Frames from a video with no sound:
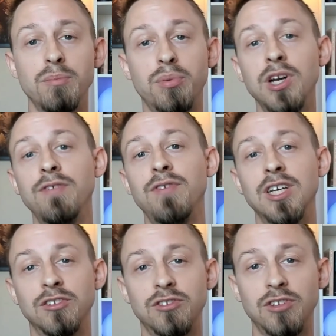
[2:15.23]

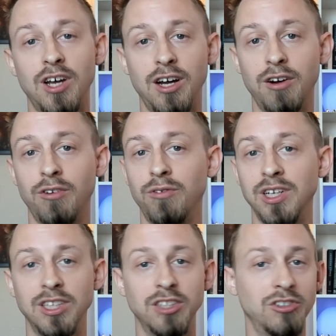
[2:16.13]
previous
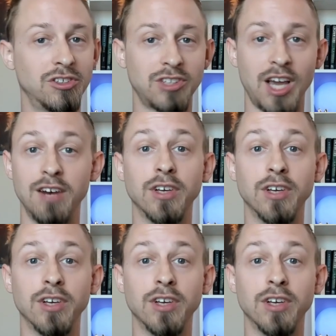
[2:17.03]
religious kind